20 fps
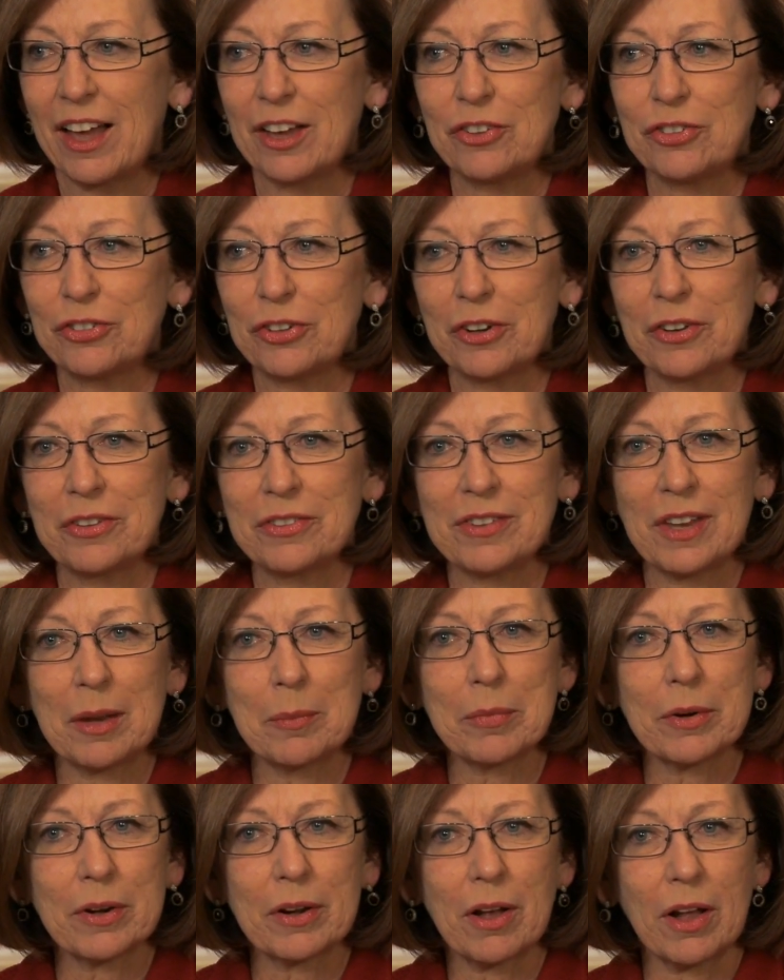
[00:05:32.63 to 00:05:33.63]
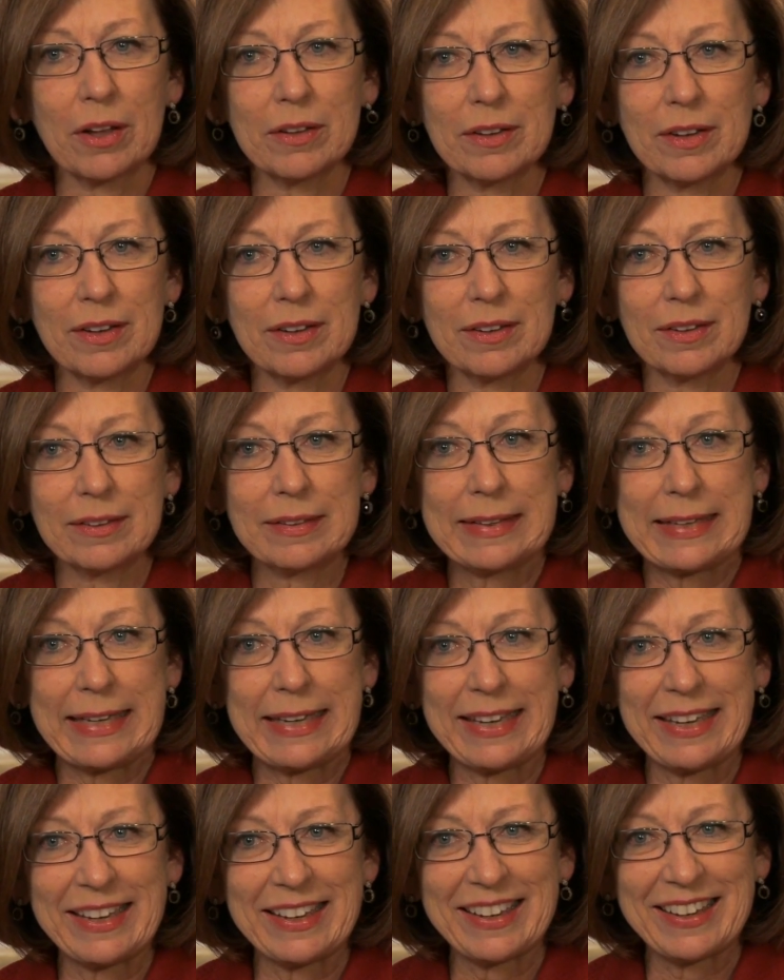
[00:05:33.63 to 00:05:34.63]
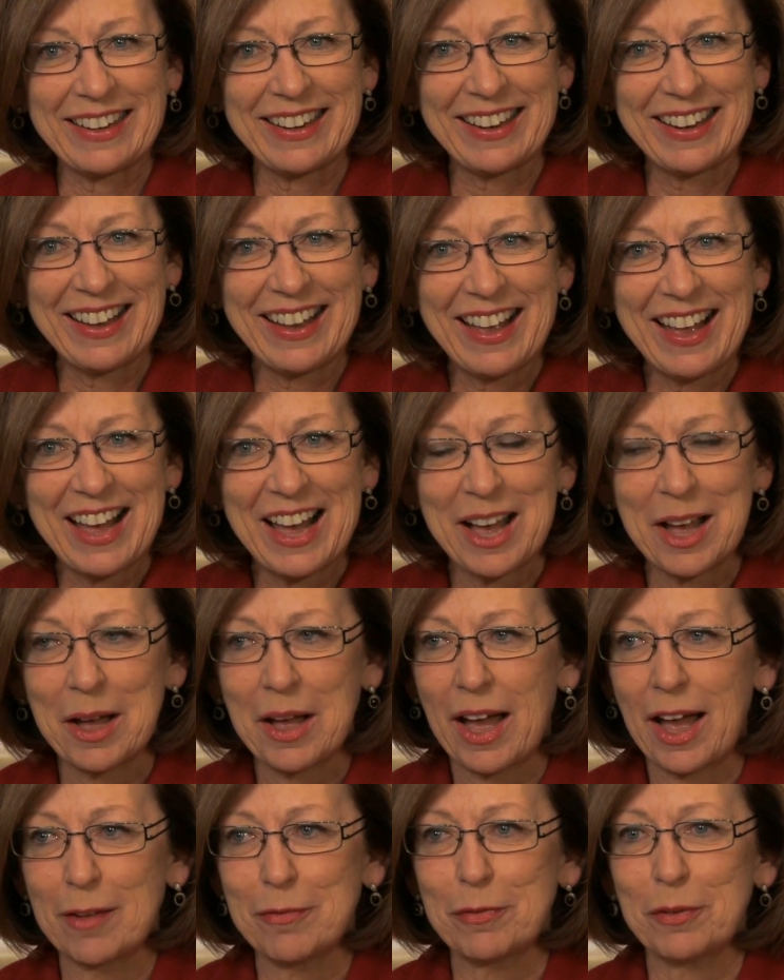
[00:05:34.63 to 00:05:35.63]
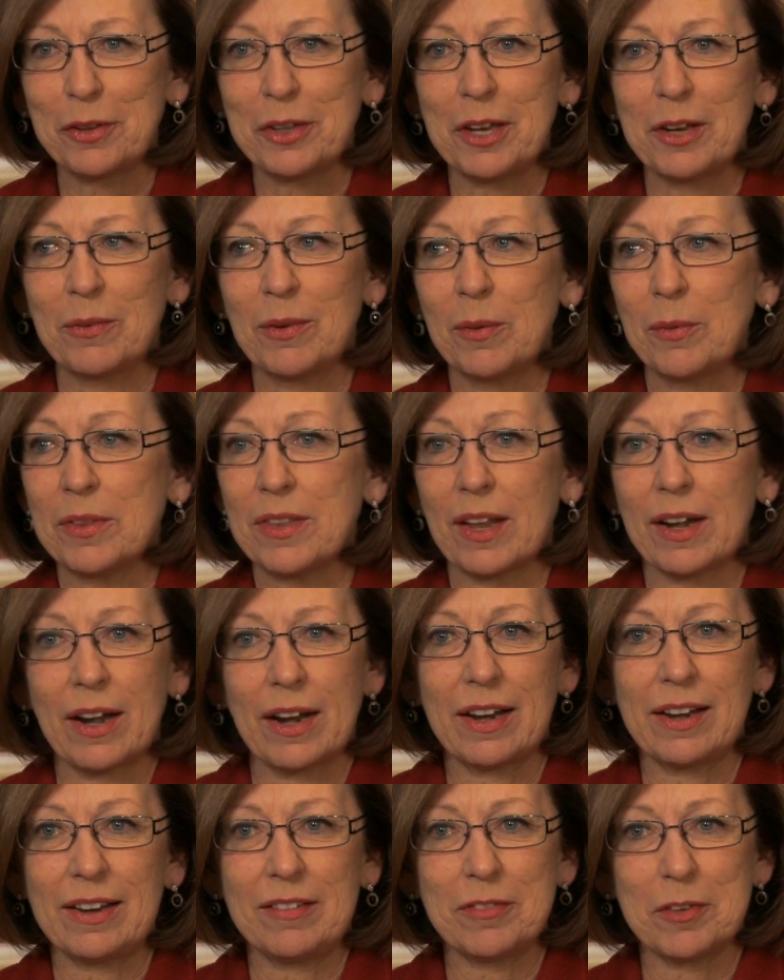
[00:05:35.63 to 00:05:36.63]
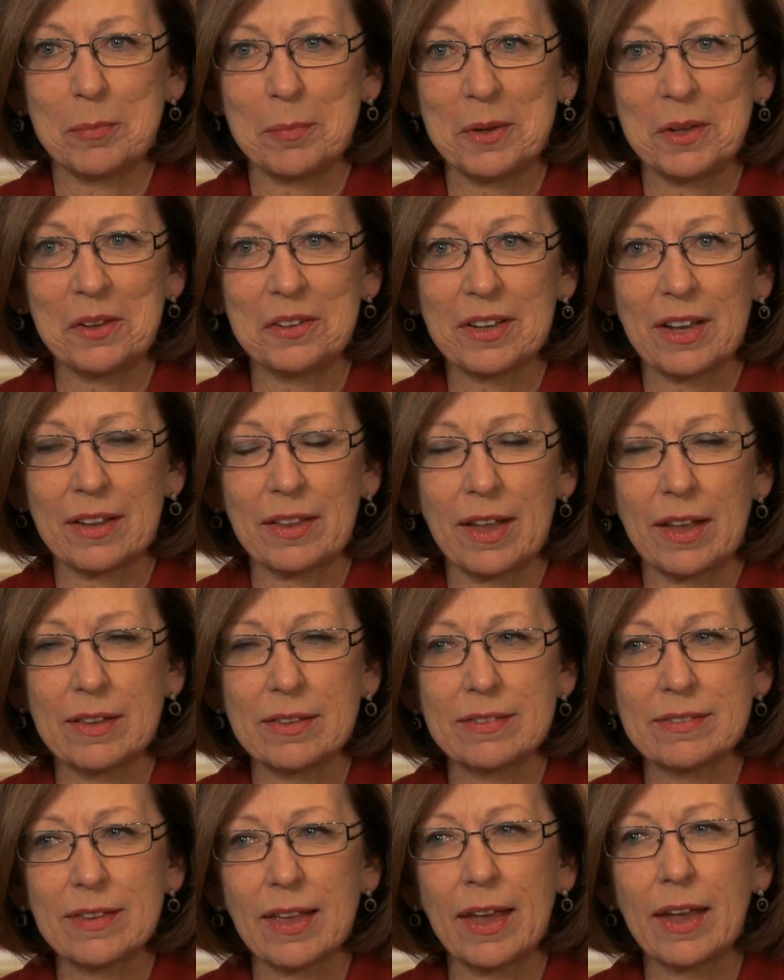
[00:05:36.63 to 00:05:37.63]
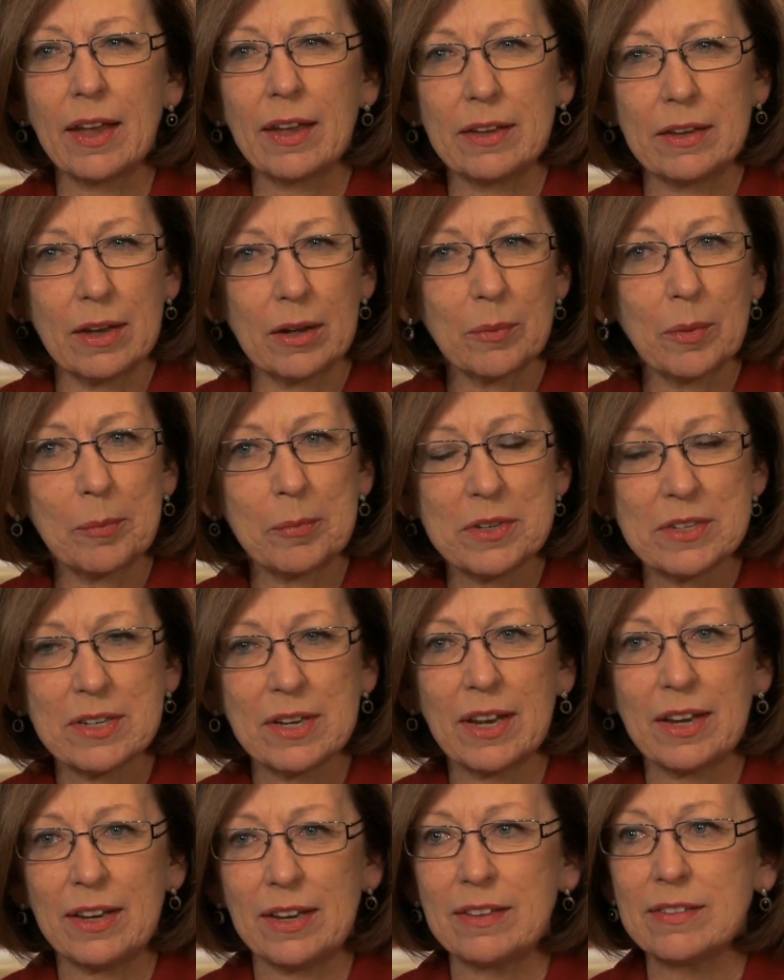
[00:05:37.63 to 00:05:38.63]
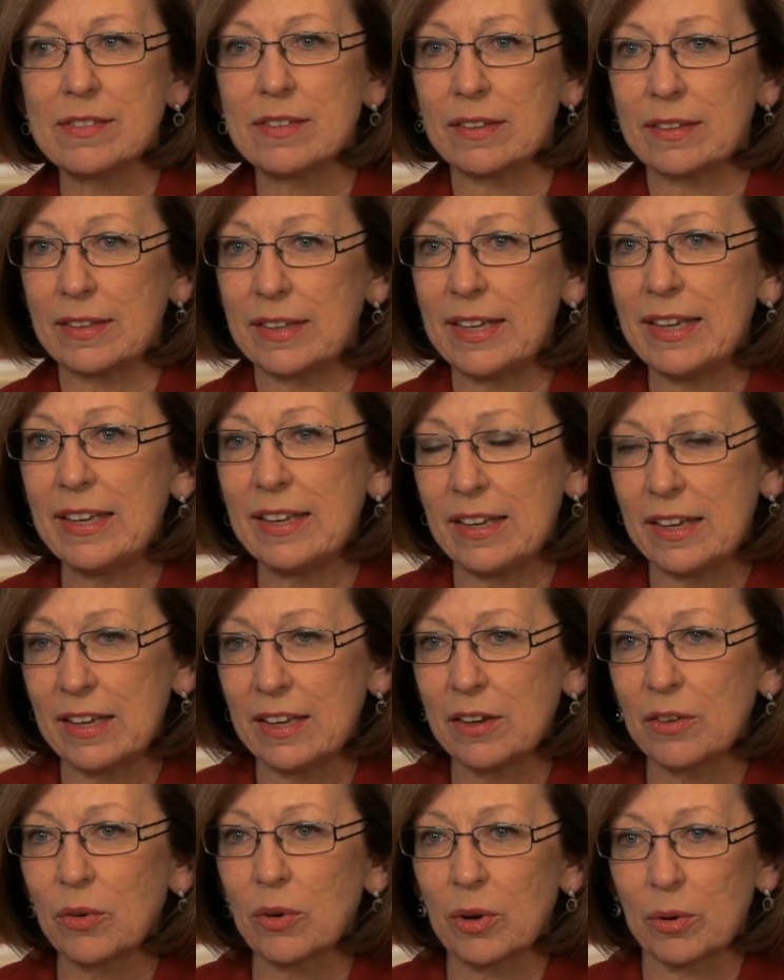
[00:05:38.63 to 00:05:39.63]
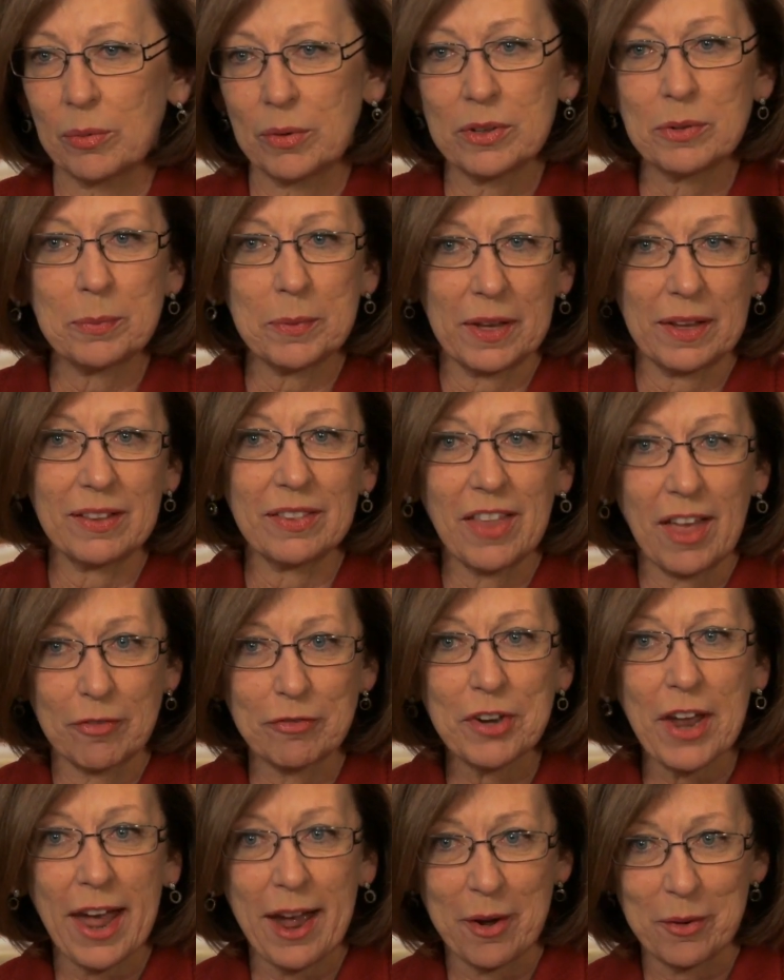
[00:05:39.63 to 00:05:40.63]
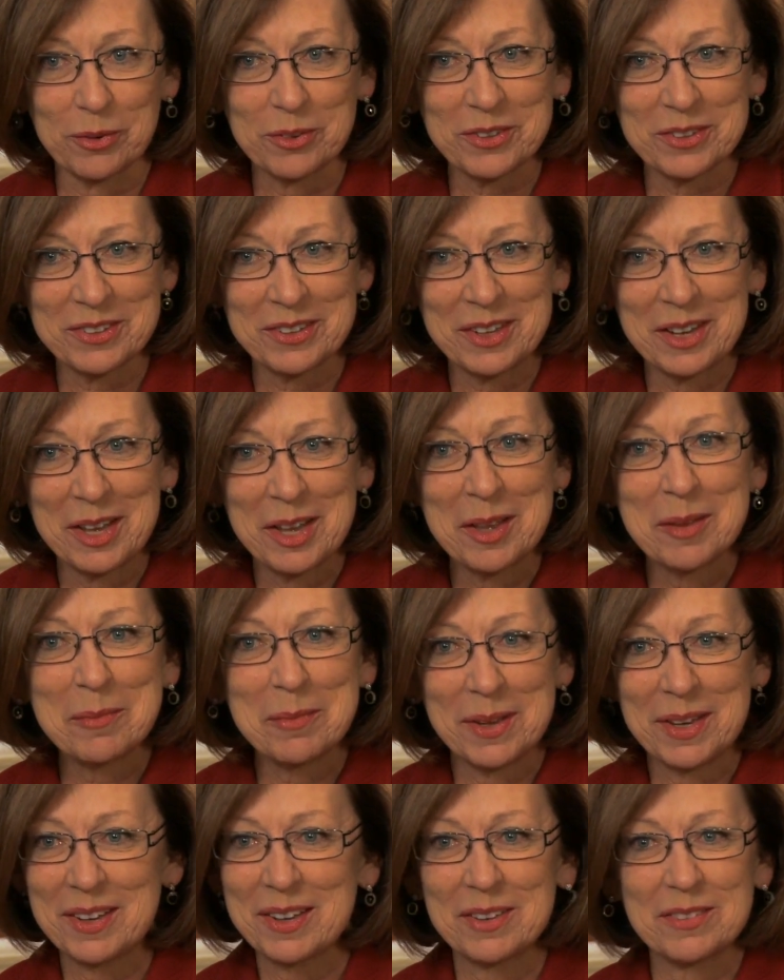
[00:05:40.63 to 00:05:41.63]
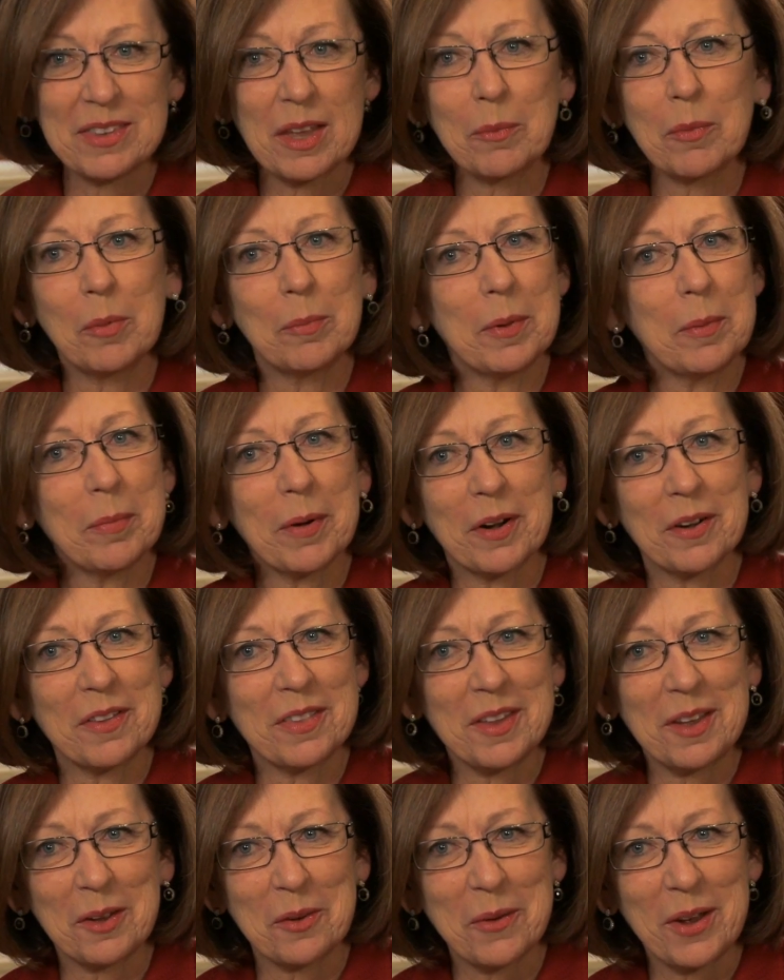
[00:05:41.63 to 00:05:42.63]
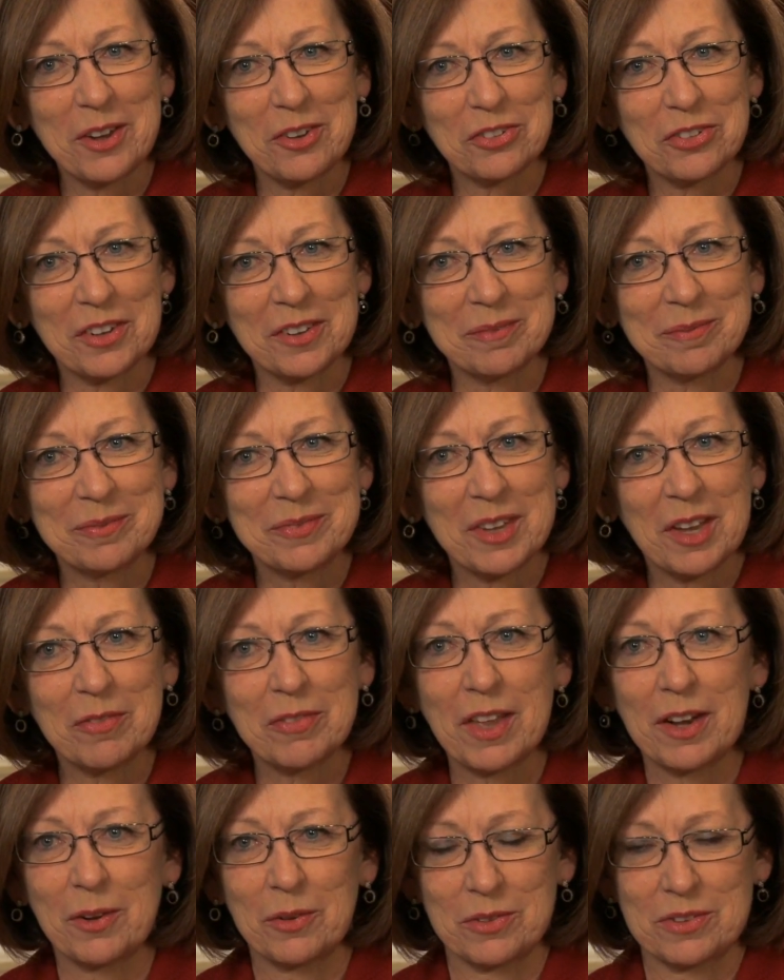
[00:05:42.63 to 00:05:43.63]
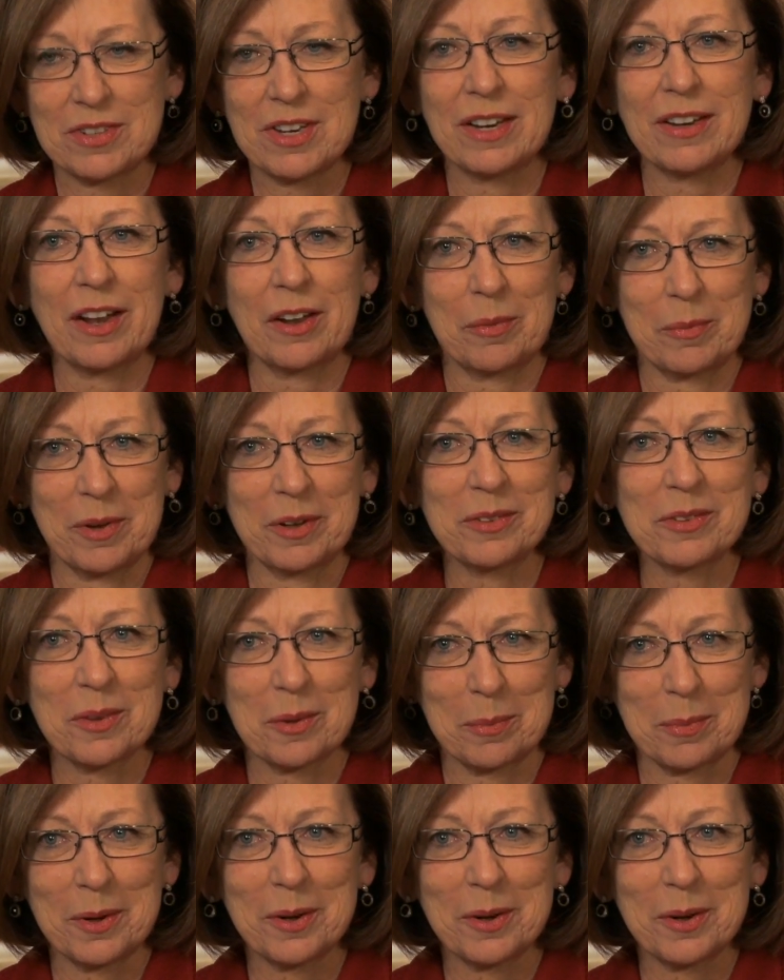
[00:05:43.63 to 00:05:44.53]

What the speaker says: Sheryl Sandberg called it lean in. I fully agree with that, and I'd even build on that and say a young woman today needs to lean in or risk being left out, because they won't be part of the equation if they don't stand out amongst their